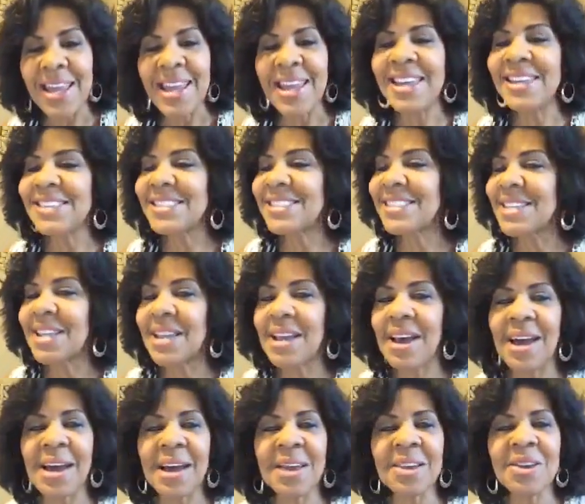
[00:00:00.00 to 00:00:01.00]
It's,
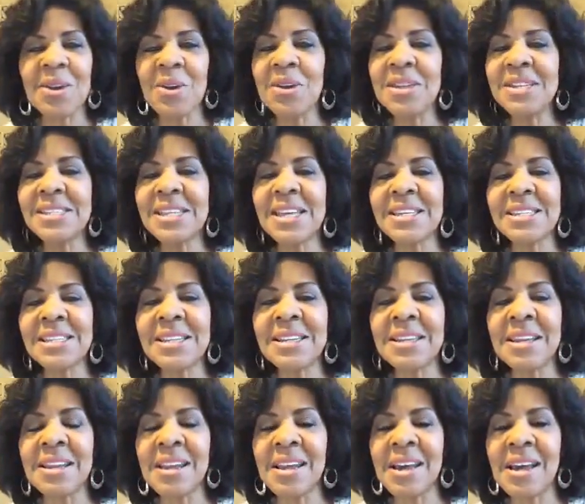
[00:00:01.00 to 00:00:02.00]
he says
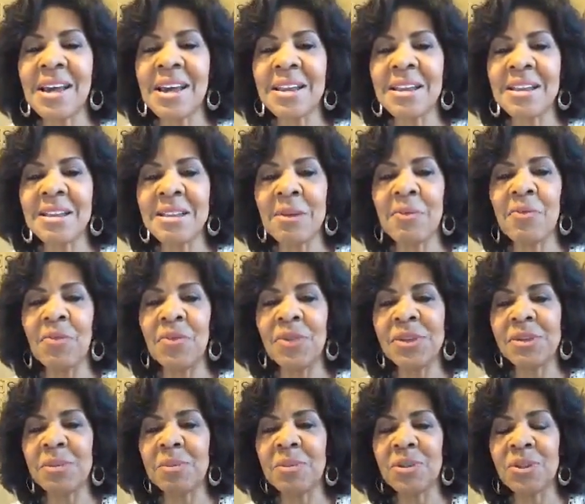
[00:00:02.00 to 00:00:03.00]
in the